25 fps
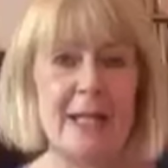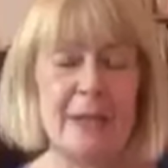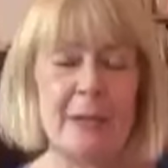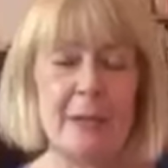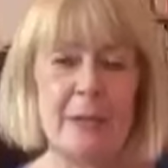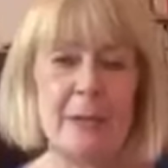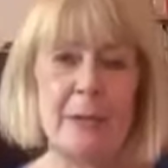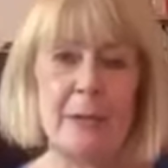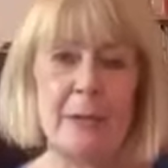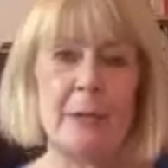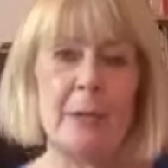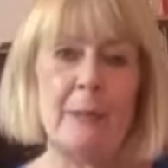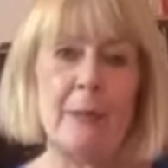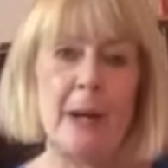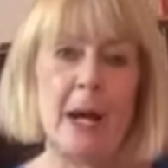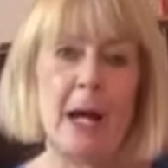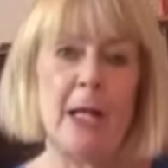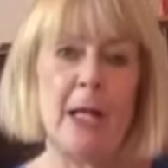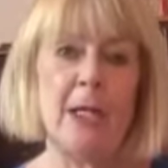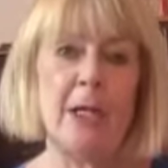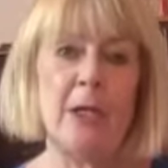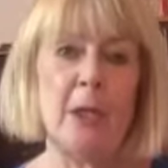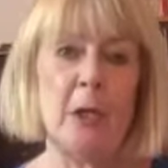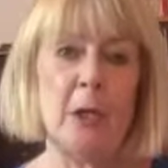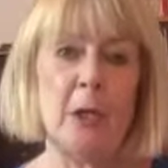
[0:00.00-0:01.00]
So it's all
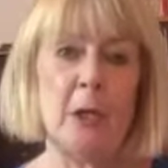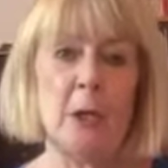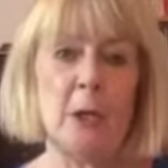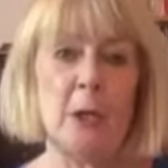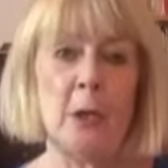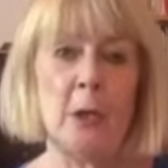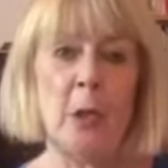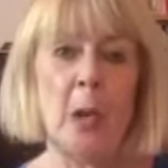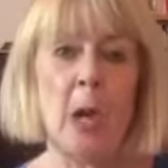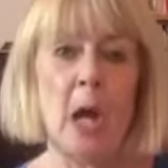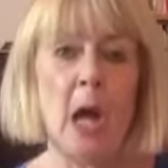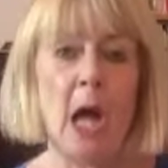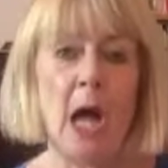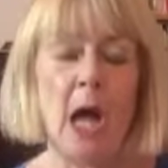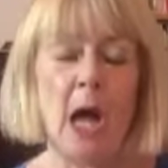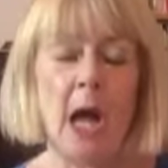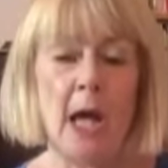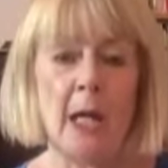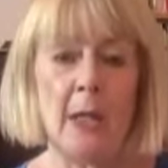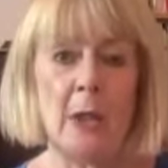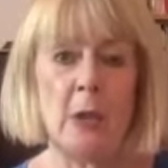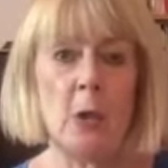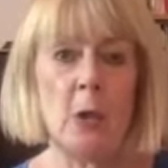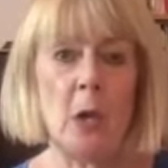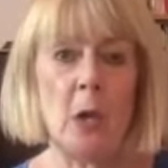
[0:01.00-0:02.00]
about you
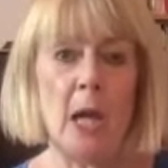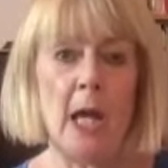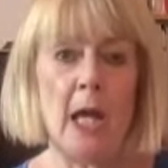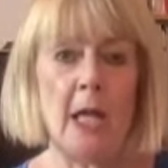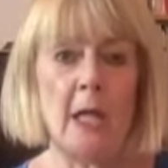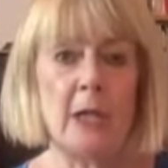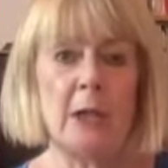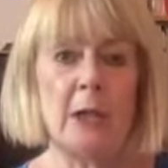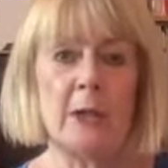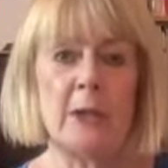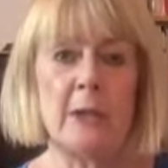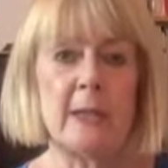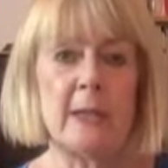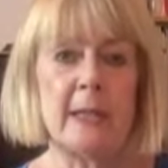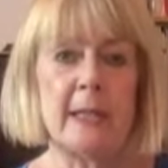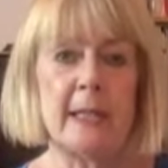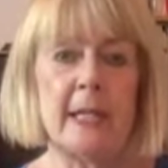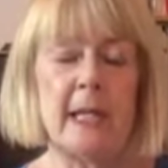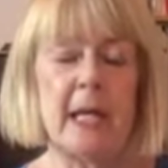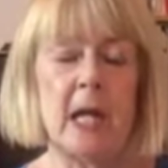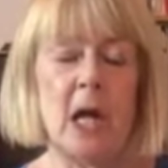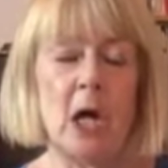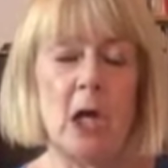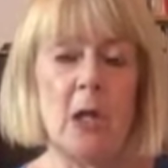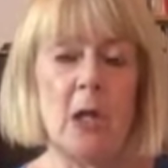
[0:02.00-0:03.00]
and your
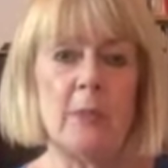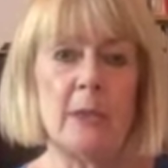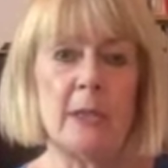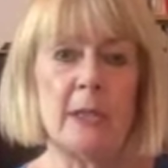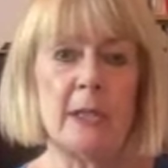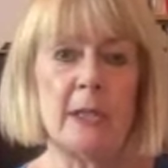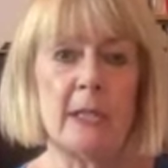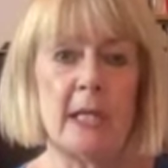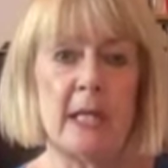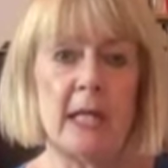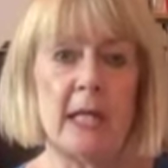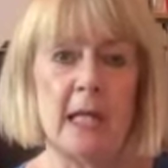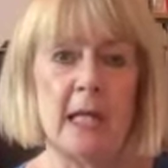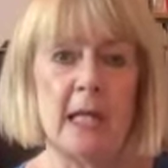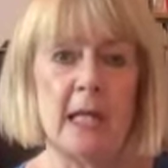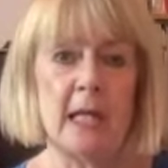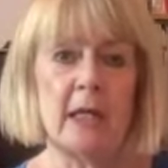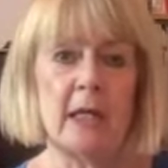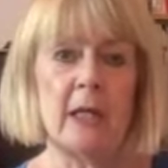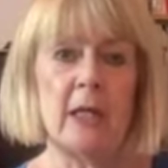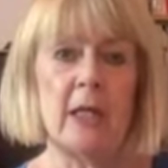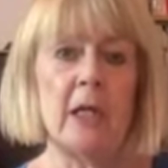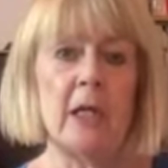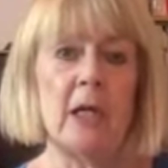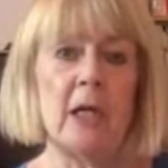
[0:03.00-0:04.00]
agency. I'm just
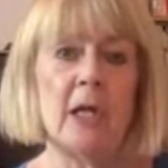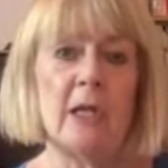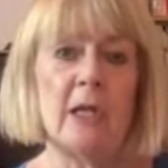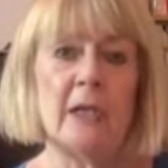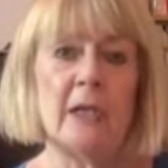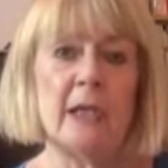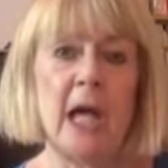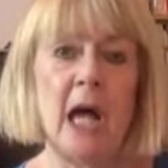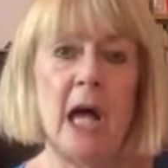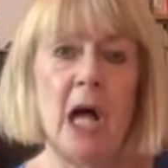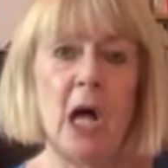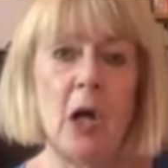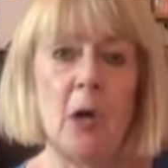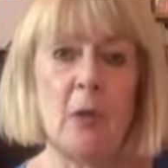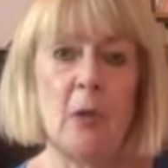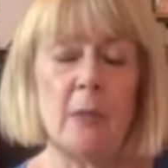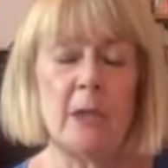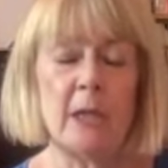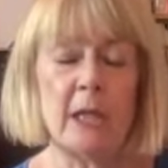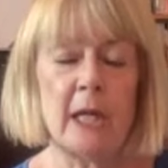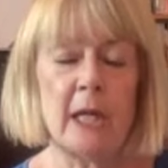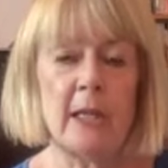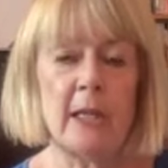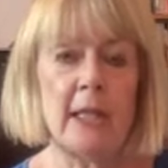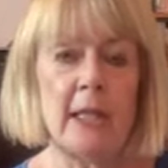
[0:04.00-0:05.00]
here to help
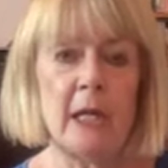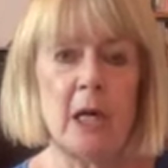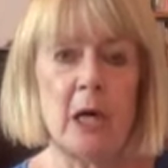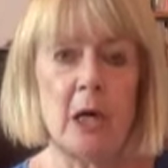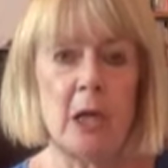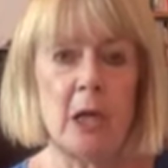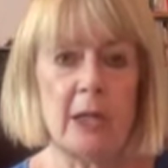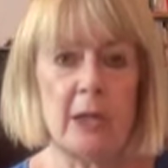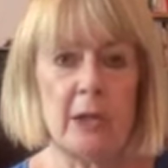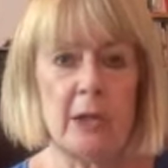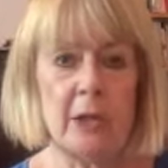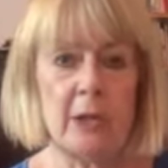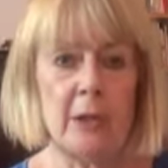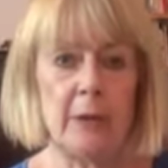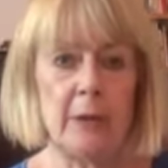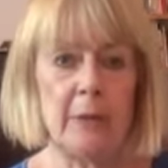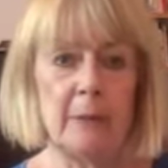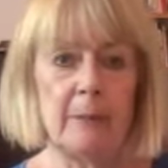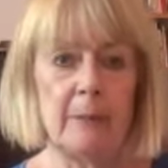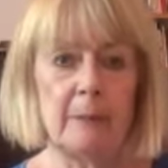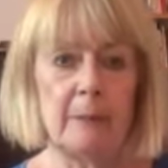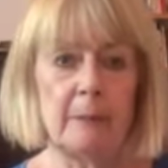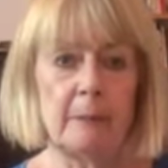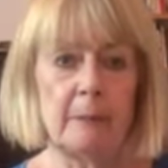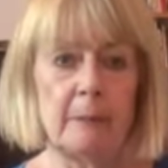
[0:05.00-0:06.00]
gently guide you.